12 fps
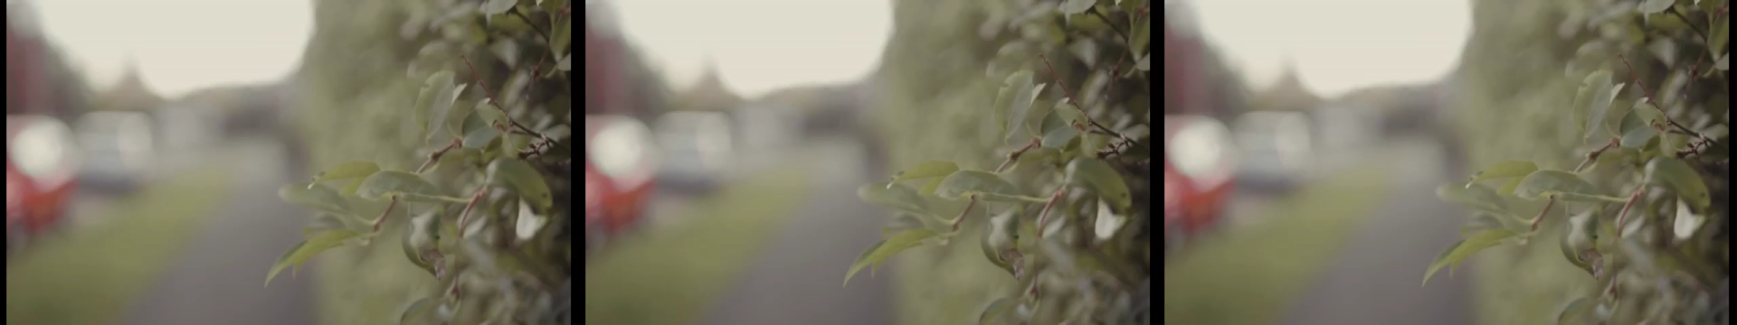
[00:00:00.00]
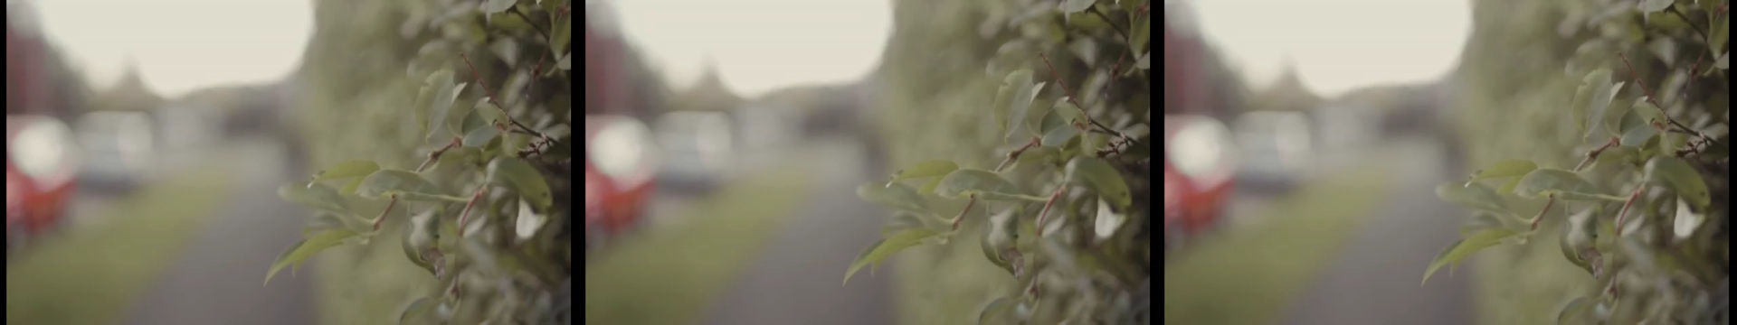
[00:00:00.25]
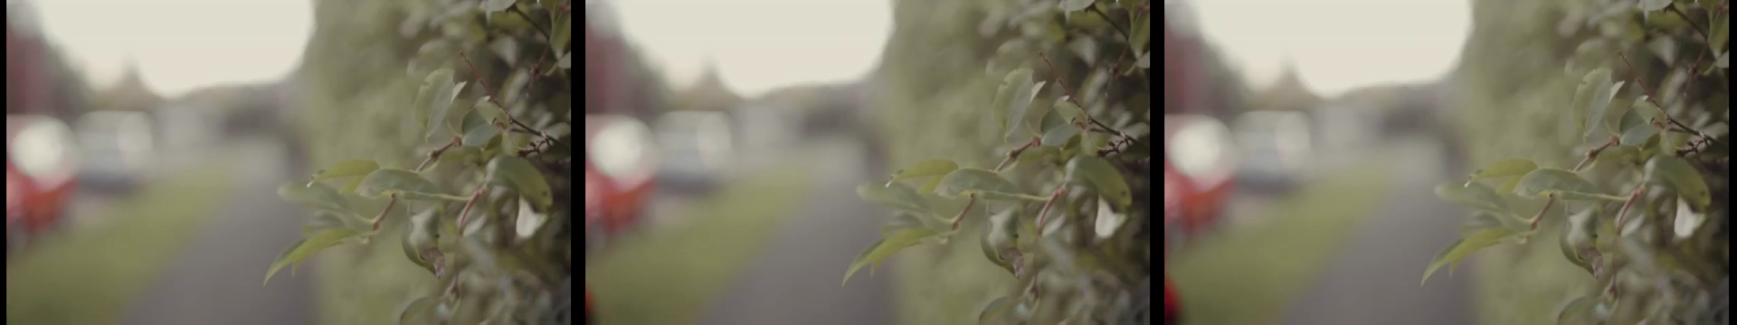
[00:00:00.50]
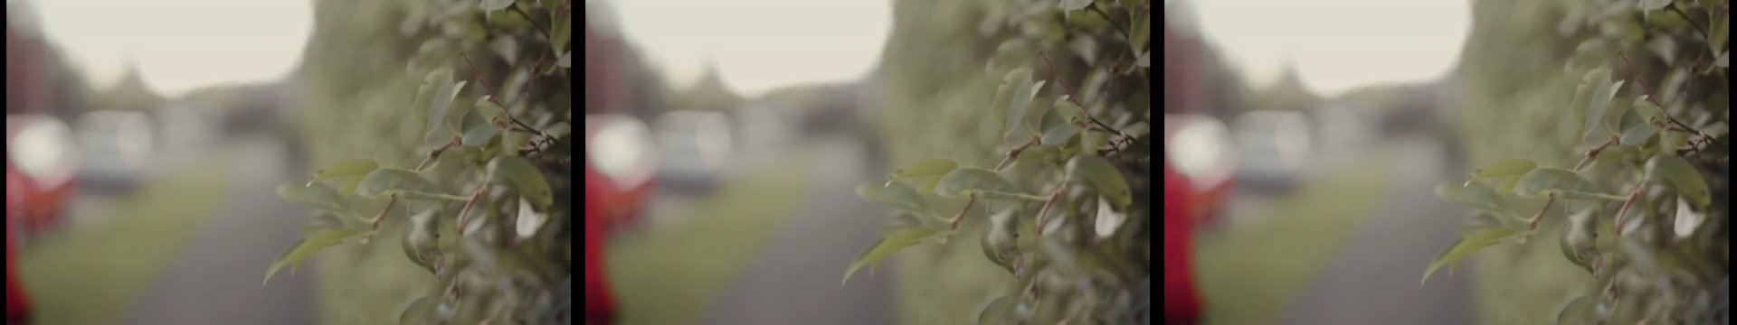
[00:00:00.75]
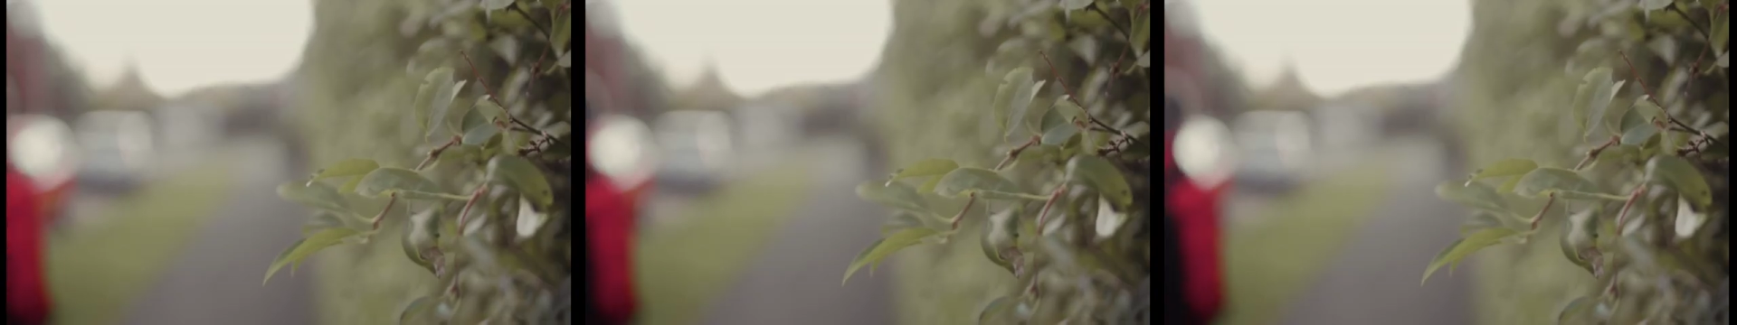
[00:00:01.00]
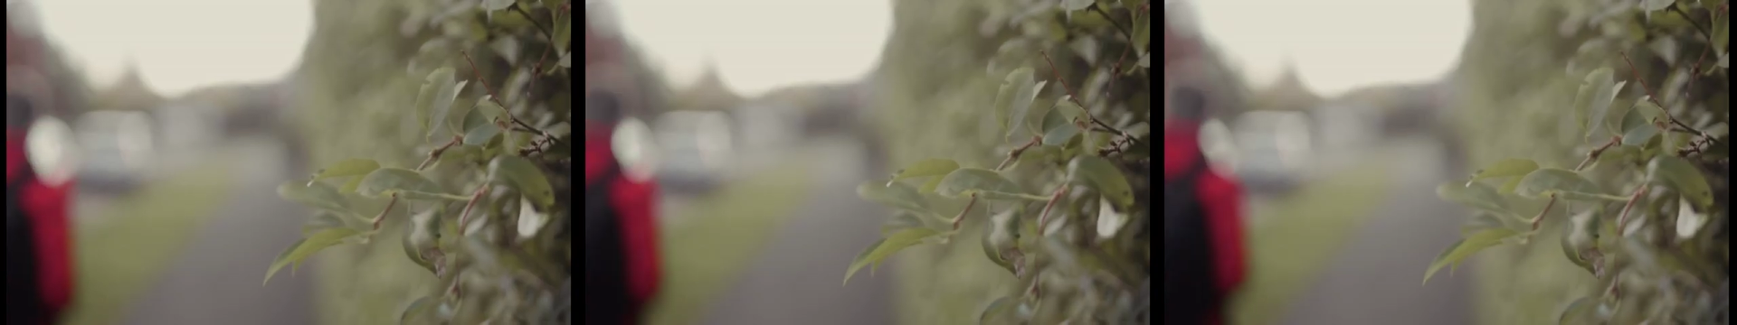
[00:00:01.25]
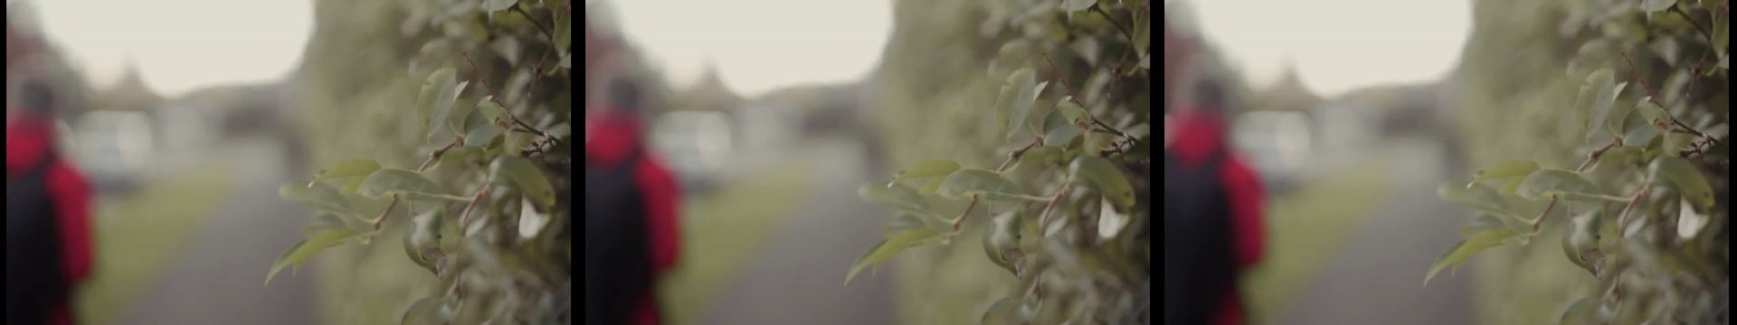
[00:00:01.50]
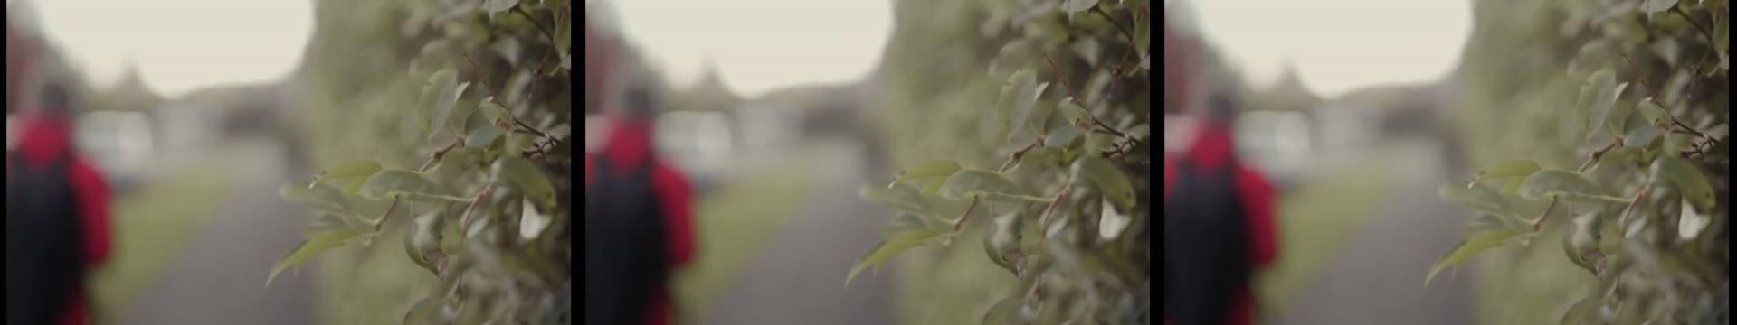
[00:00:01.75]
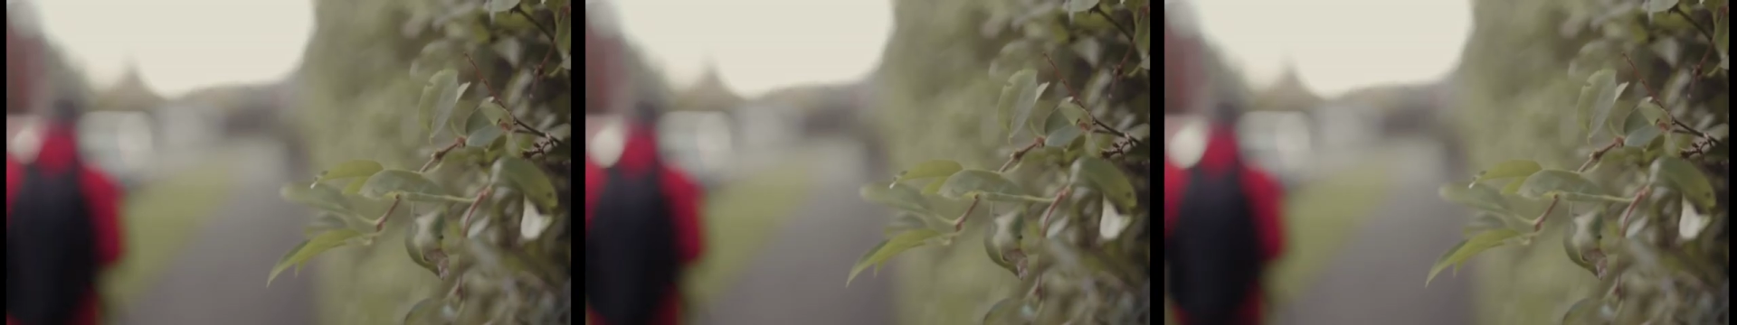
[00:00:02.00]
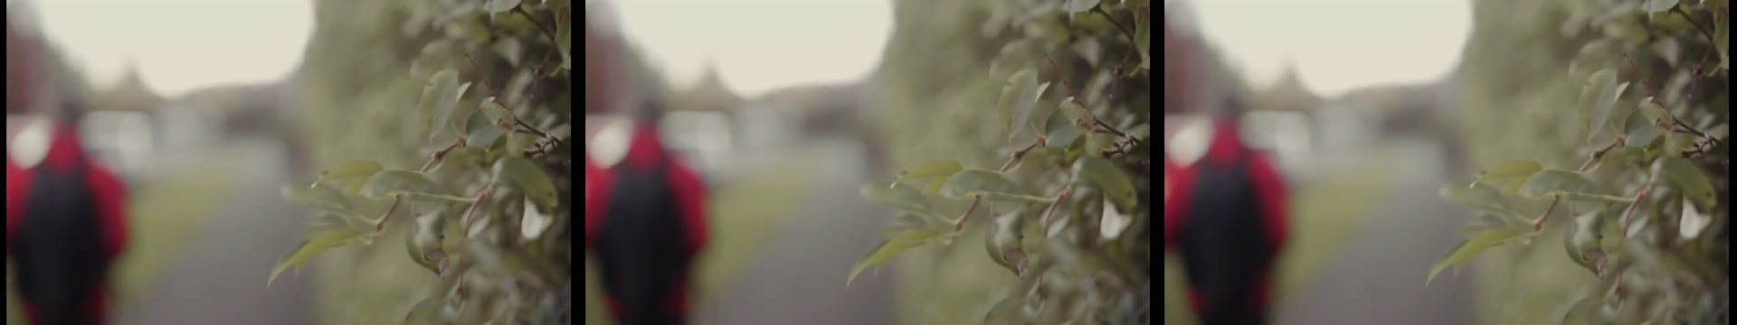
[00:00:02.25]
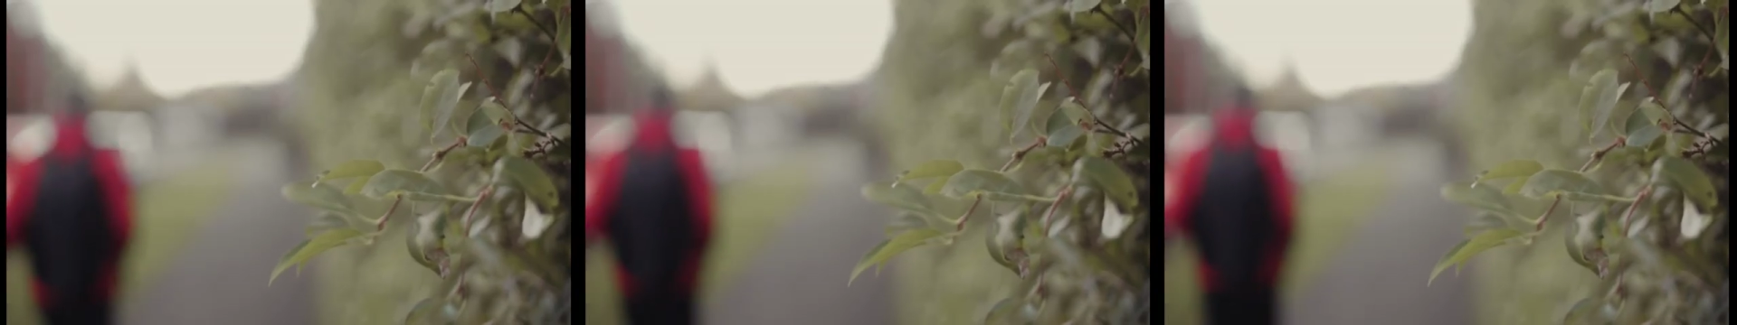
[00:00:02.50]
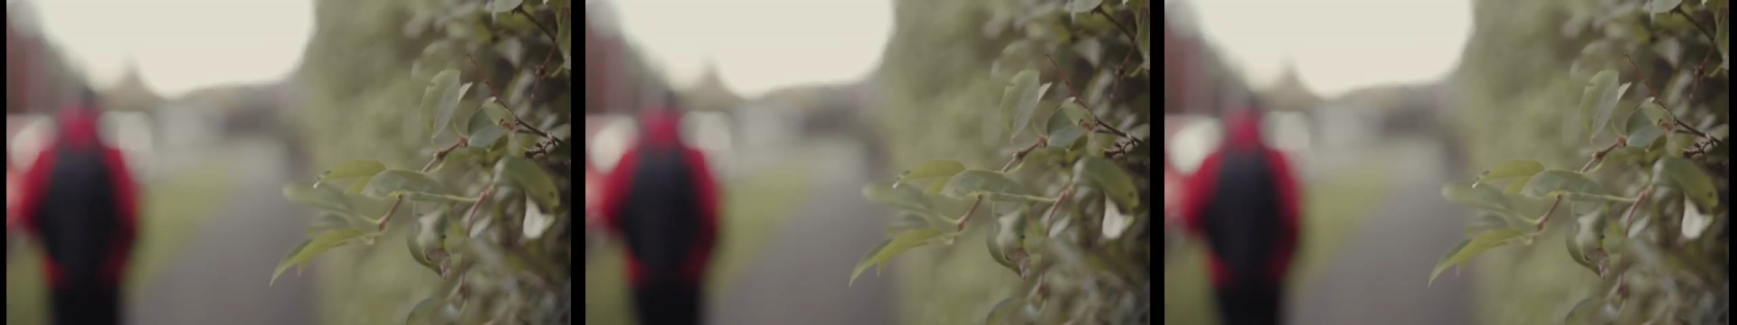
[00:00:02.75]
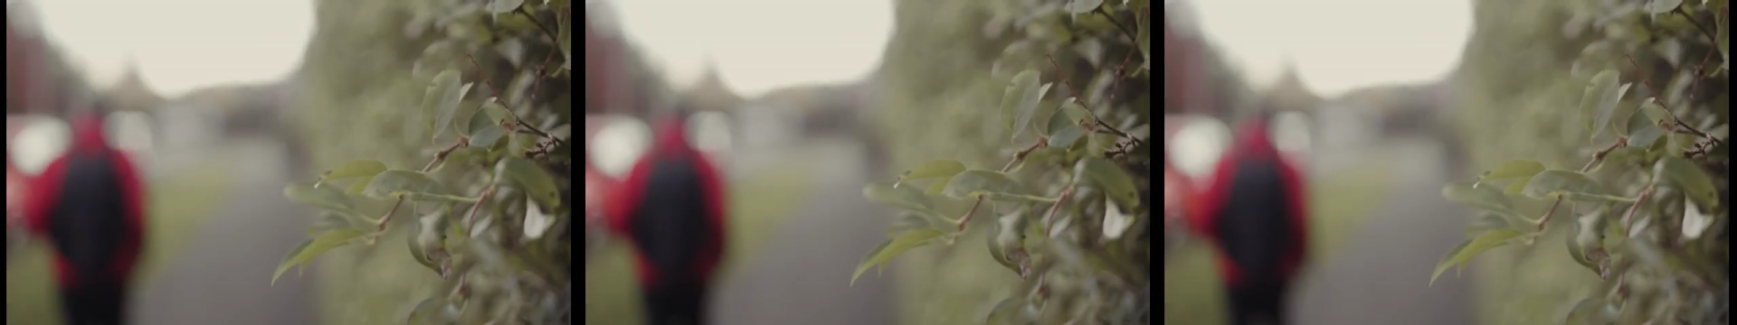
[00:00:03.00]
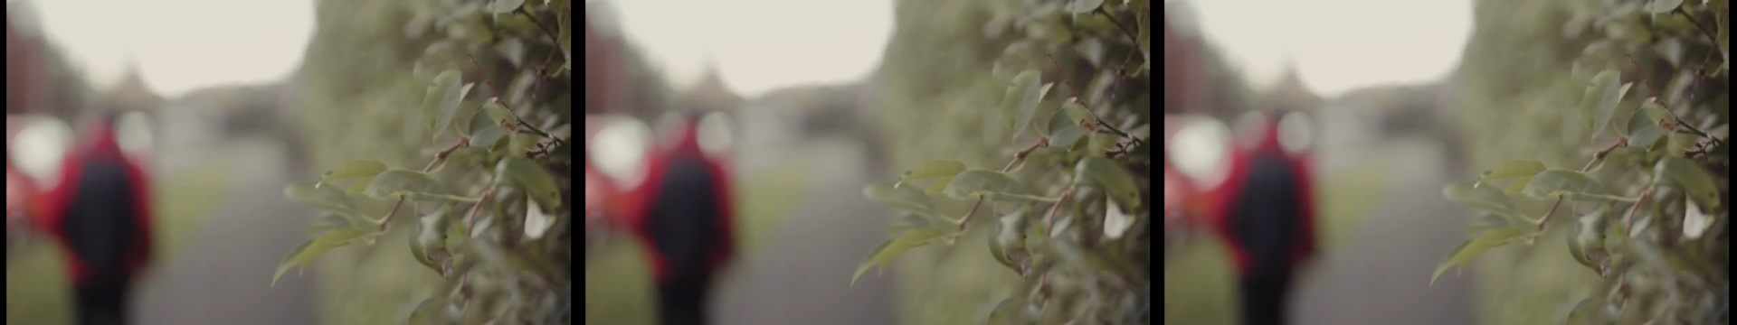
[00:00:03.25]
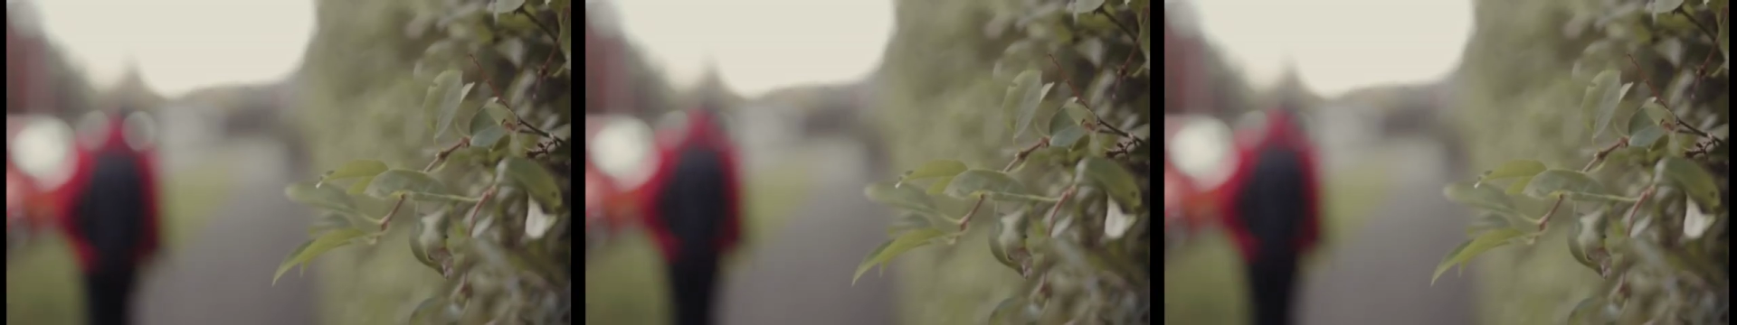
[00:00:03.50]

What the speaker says: No face is visible, so there are no lips to read.